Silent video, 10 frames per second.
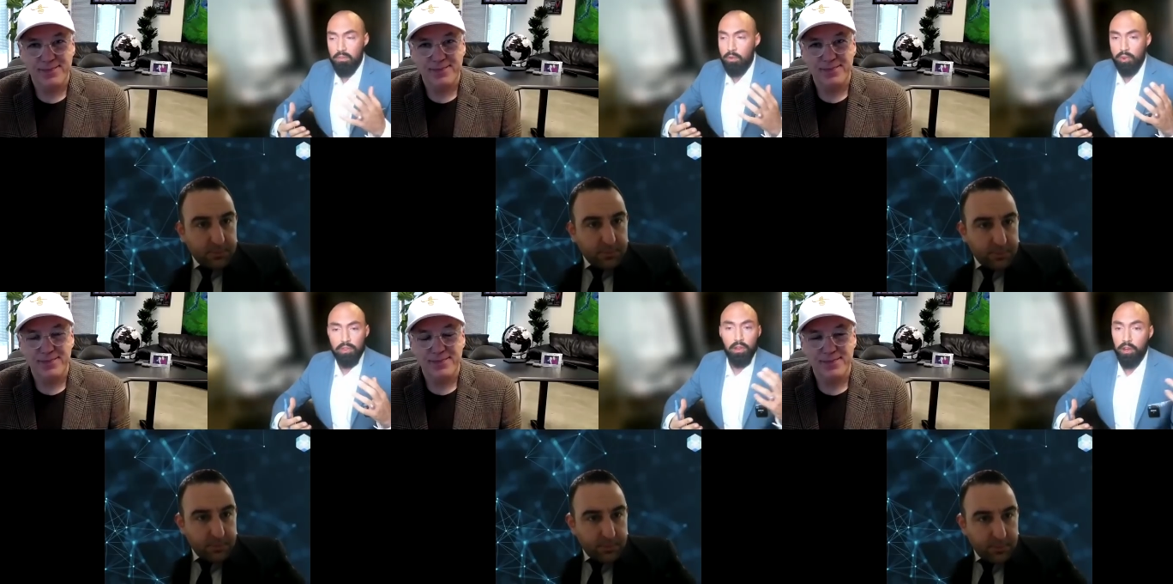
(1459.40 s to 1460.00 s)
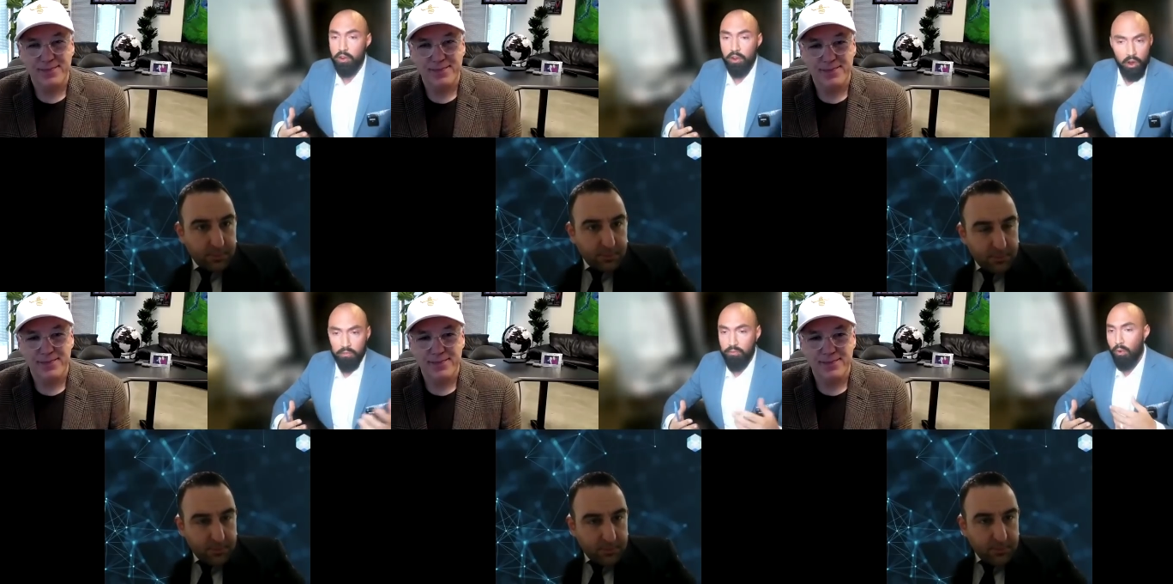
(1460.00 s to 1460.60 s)
Speaker 1: even with the London
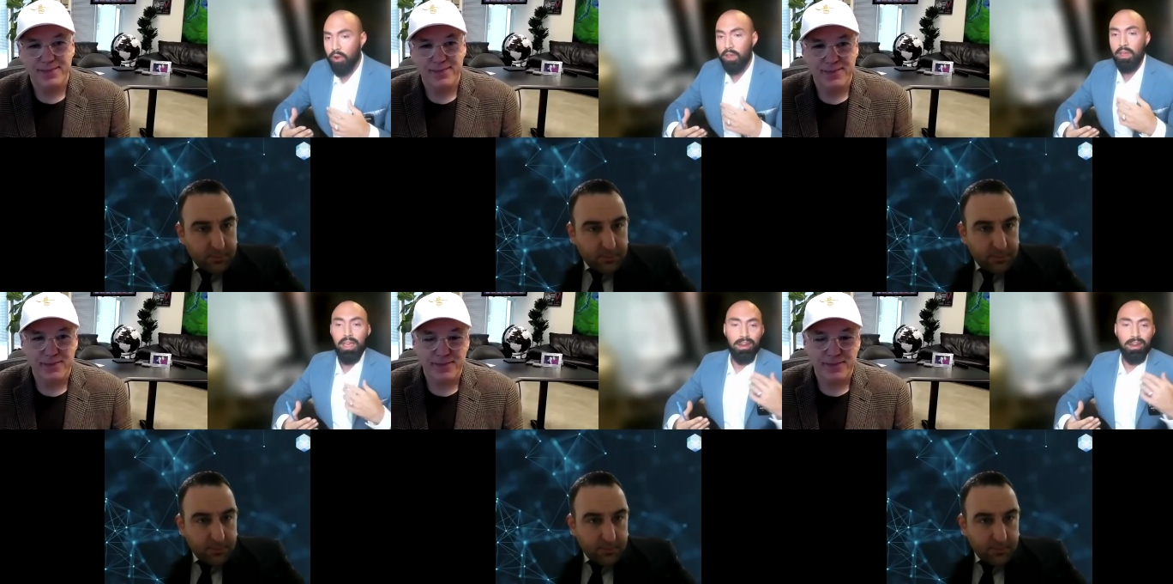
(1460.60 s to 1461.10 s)
hard fork